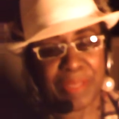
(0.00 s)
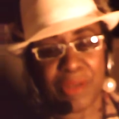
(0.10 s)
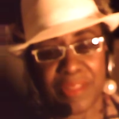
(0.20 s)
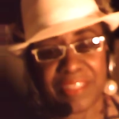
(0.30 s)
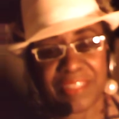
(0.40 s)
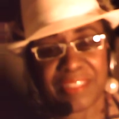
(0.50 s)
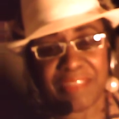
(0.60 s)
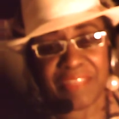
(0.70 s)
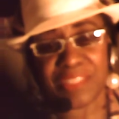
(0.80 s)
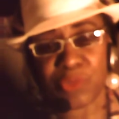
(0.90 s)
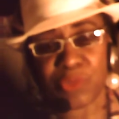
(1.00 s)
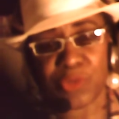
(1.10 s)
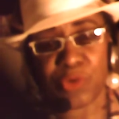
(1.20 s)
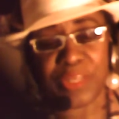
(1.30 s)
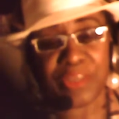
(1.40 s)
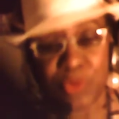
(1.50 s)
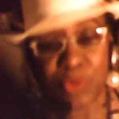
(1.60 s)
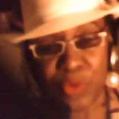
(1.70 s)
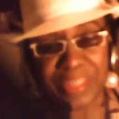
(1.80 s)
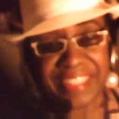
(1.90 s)
all this stuff that's going on in
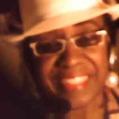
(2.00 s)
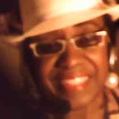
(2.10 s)
court